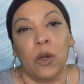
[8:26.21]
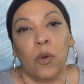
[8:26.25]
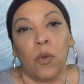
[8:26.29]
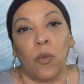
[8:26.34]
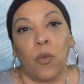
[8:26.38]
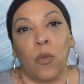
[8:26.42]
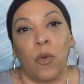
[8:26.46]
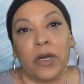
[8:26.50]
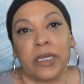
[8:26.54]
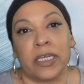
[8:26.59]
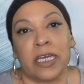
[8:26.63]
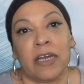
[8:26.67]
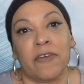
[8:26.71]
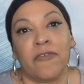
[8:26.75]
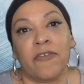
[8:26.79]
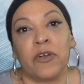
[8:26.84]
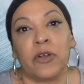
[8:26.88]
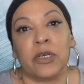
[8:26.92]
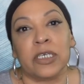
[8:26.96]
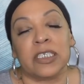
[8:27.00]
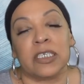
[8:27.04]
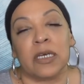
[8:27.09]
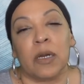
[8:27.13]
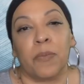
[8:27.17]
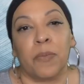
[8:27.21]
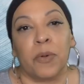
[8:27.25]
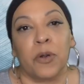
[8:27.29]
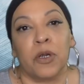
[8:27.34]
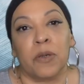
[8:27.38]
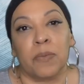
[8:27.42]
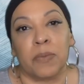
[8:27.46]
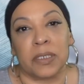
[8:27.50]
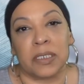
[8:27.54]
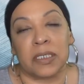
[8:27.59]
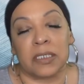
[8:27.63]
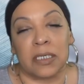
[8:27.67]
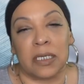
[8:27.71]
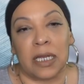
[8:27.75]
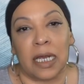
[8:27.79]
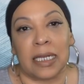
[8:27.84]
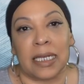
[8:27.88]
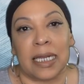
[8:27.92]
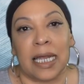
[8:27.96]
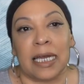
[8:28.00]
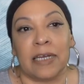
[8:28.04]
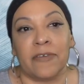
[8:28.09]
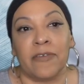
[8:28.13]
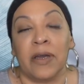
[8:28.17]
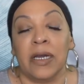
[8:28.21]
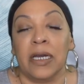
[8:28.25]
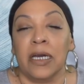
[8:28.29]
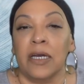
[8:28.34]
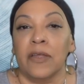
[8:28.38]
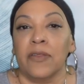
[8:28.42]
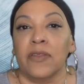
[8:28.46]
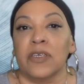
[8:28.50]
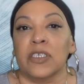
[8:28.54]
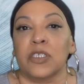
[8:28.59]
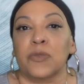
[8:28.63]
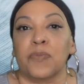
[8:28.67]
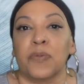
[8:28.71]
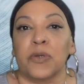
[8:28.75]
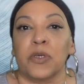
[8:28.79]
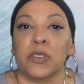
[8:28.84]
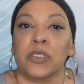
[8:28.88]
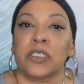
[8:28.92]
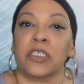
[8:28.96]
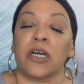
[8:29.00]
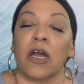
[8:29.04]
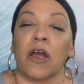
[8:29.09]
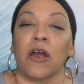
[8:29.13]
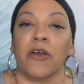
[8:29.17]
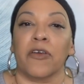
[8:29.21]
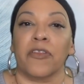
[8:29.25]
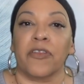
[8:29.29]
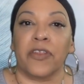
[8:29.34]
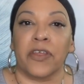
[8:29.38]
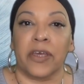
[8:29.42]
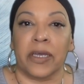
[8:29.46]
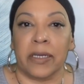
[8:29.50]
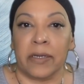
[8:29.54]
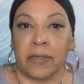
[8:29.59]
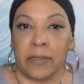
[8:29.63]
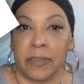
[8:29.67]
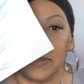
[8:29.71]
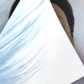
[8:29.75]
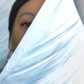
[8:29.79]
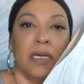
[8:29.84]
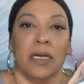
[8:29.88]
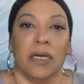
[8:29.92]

Whatever is our purpose in our life, the spirits are there.